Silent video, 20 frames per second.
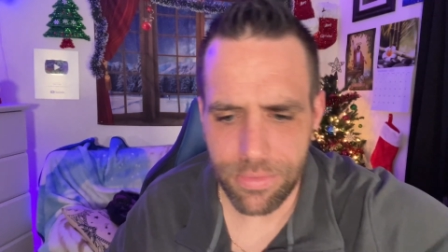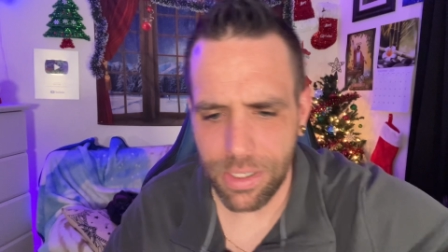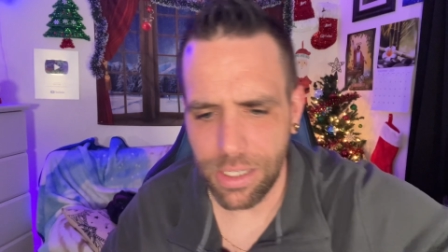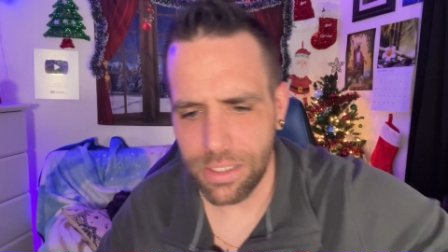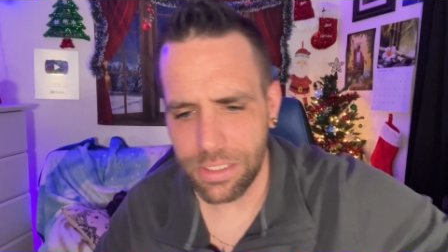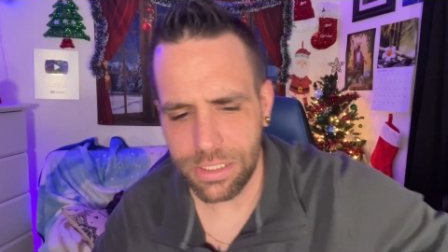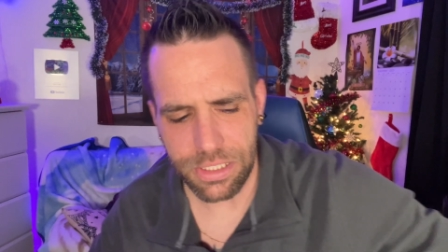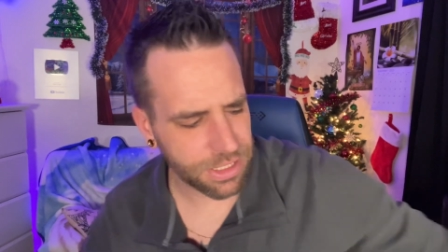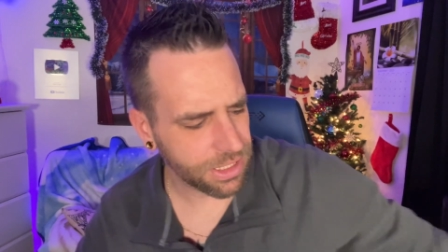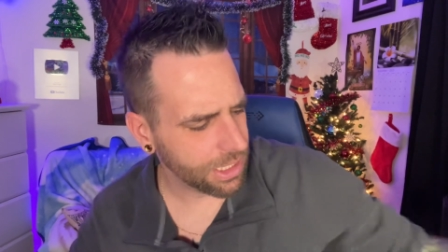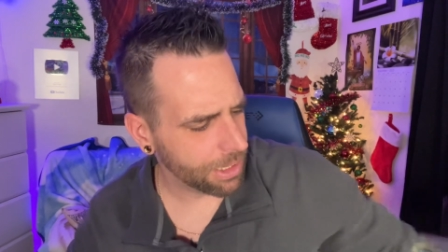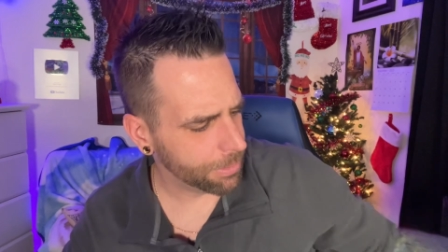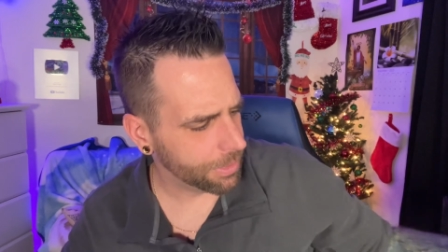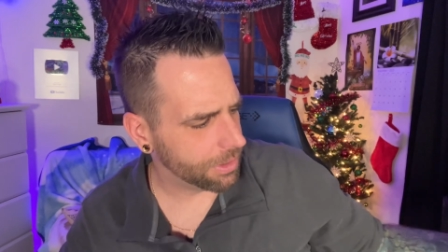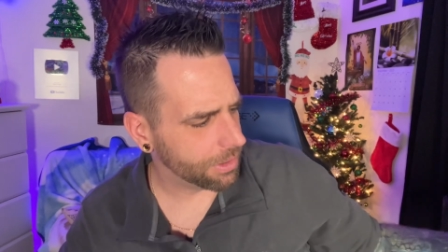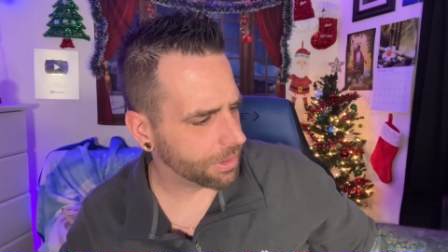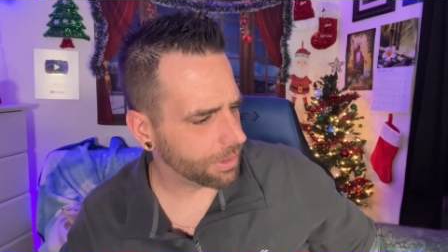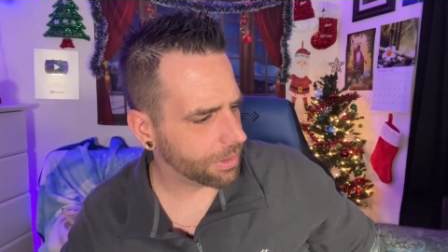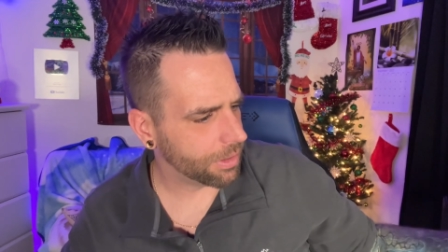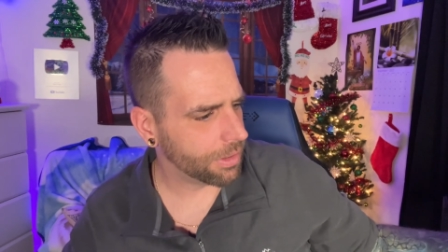very
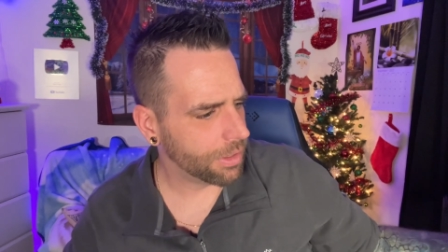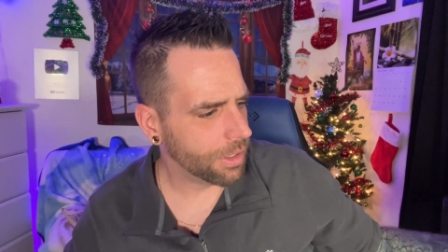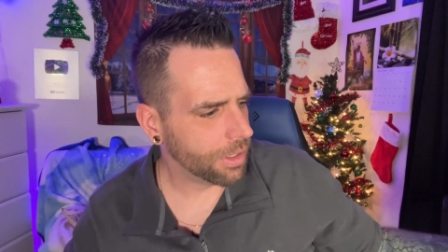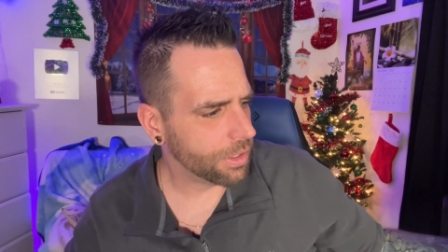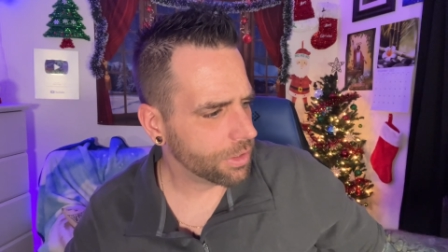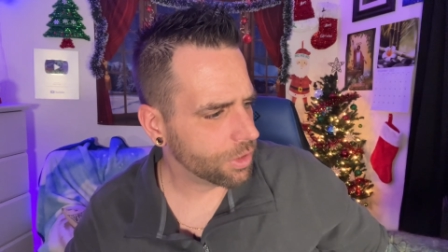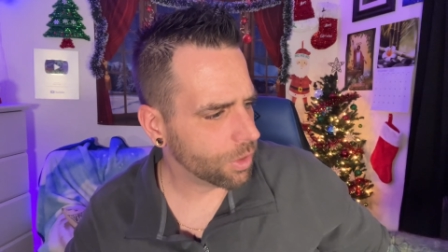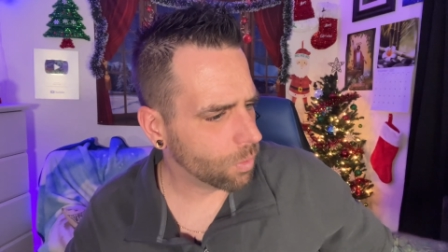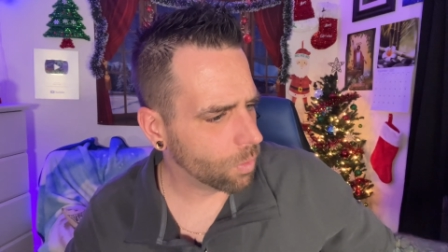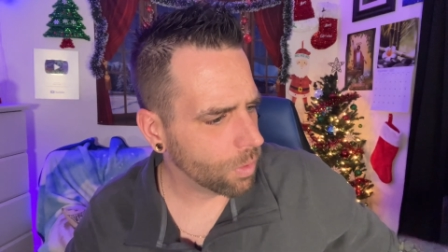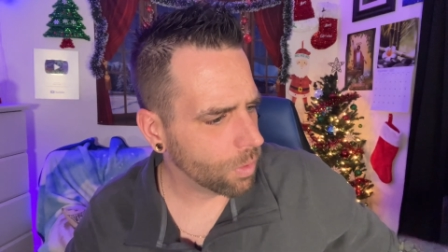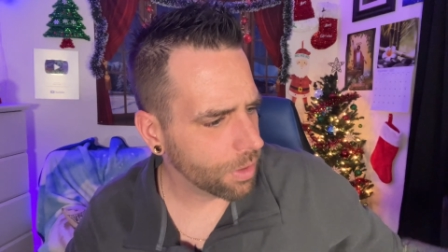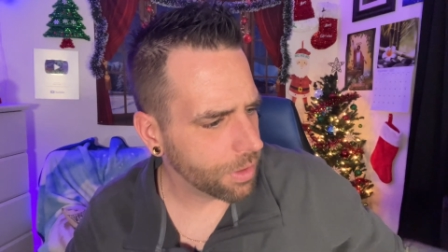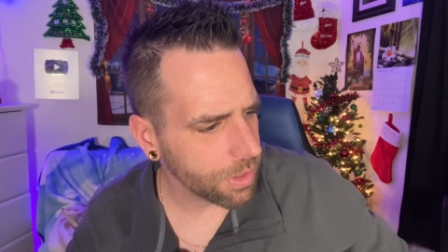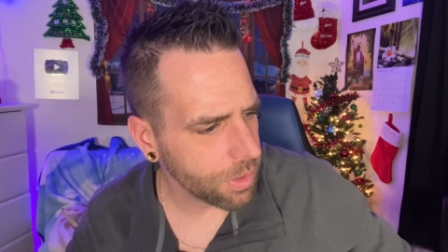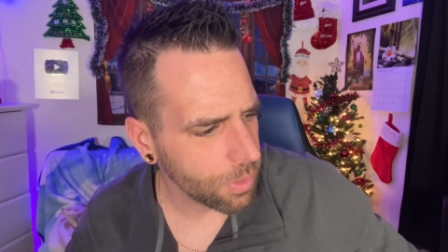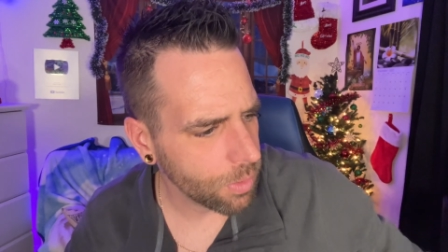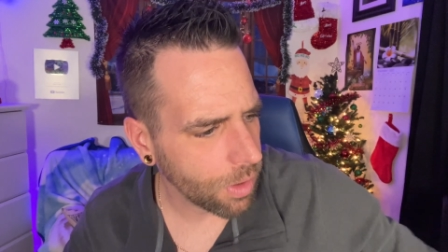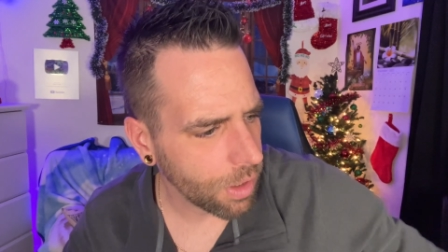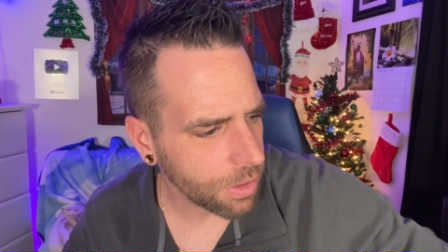similar to one that
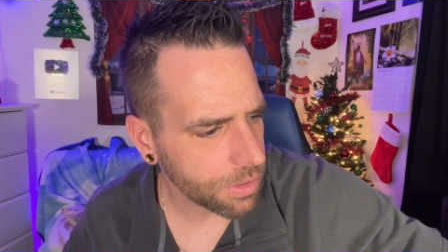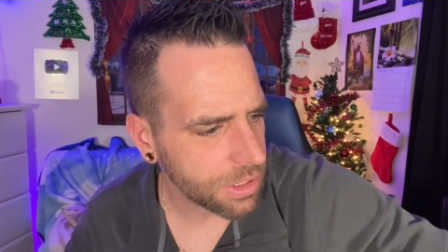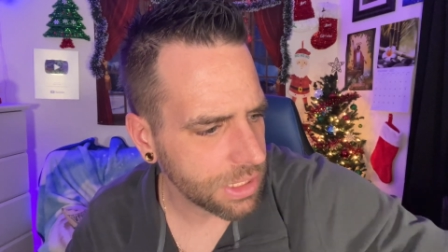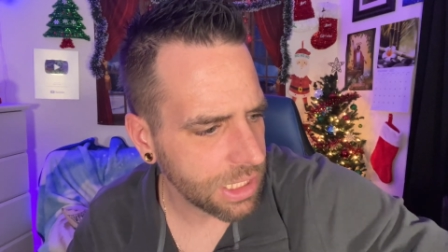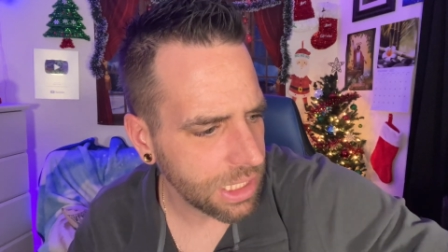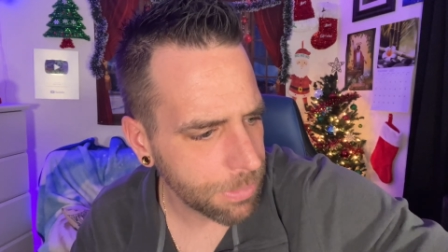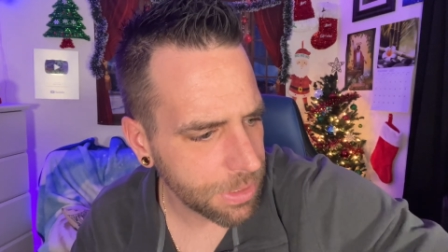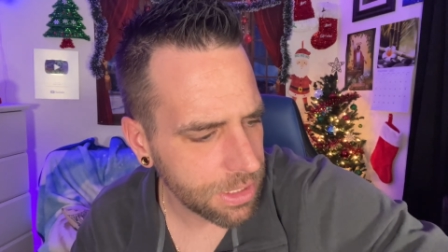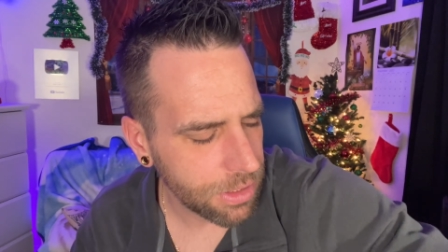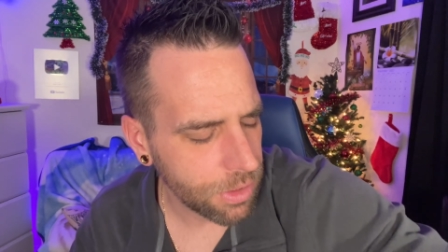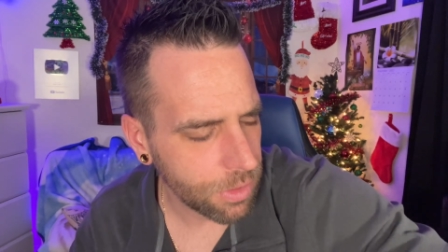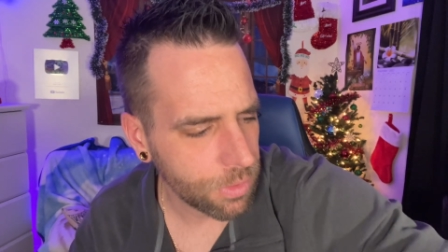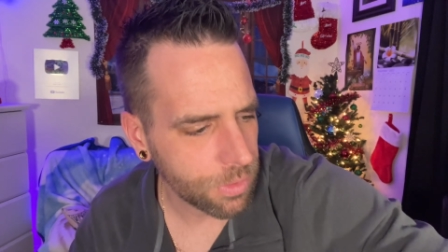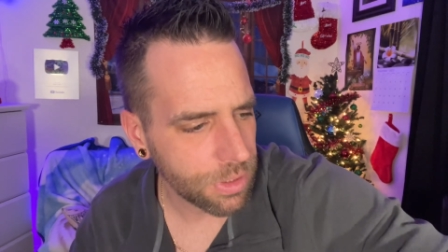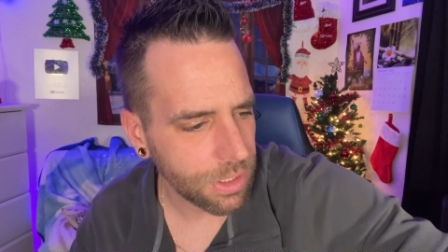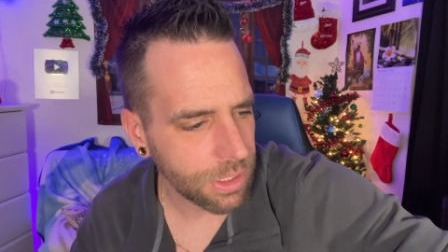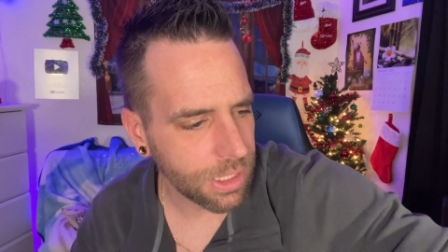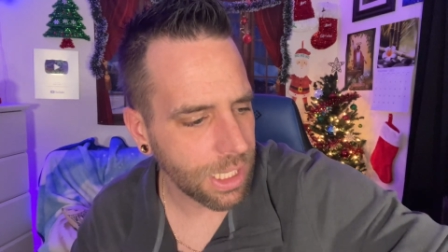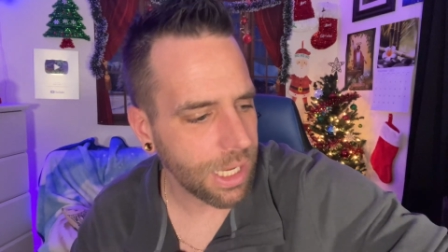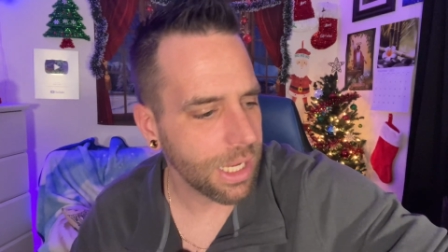you all see me use
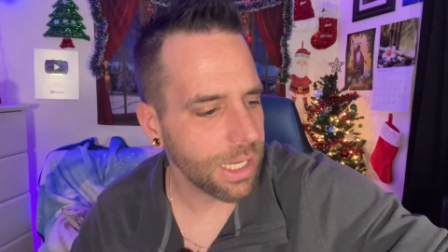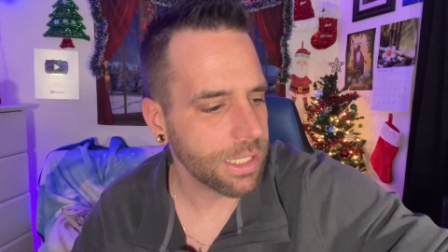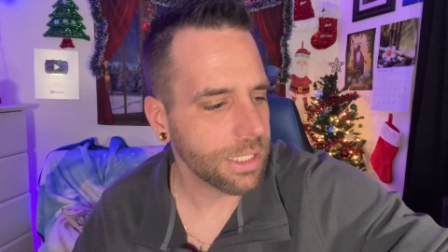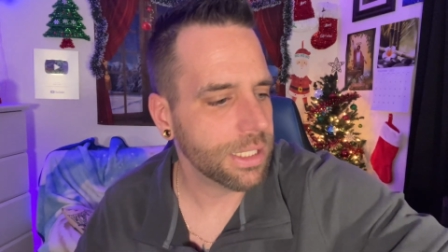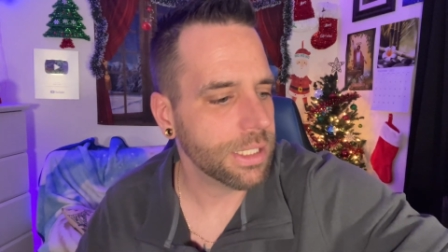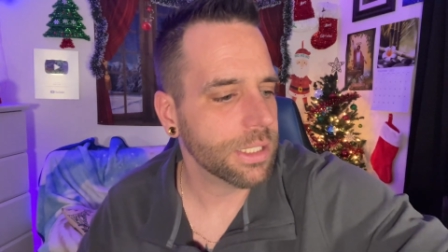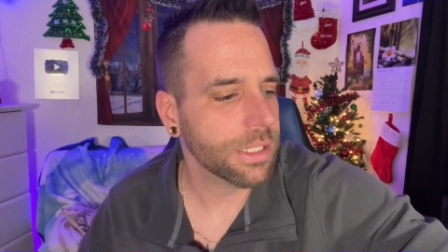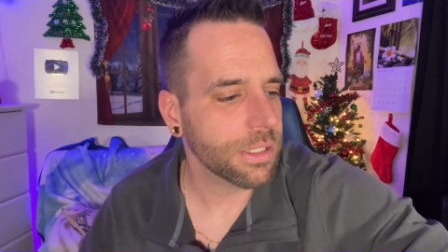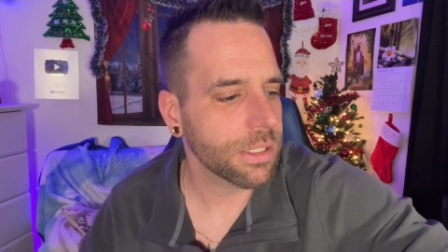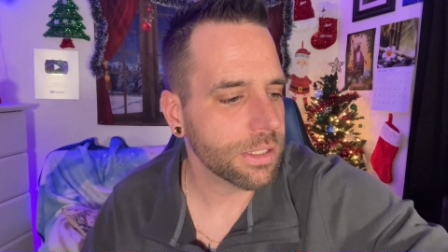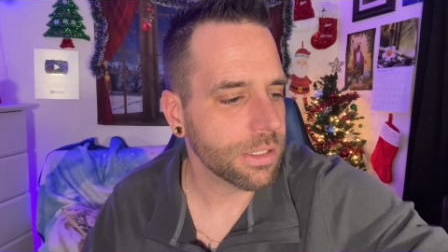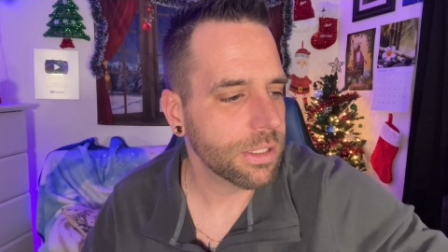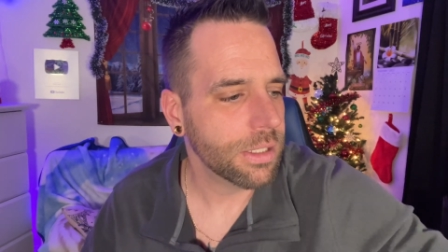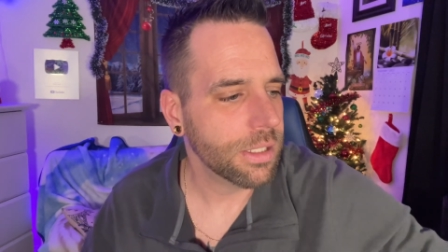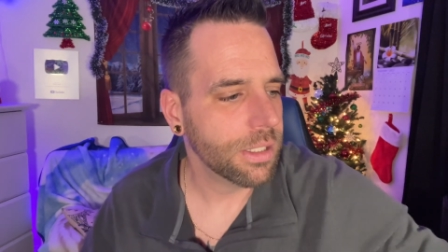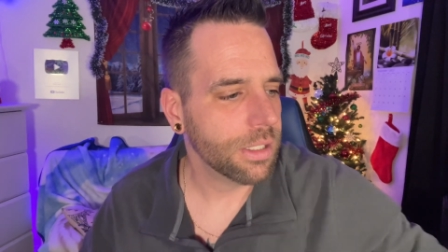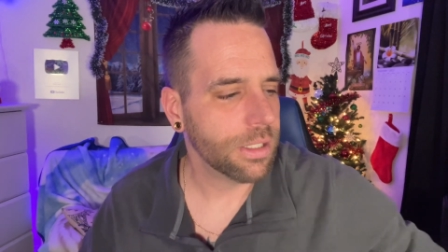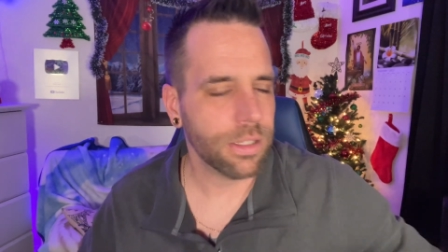a lot here,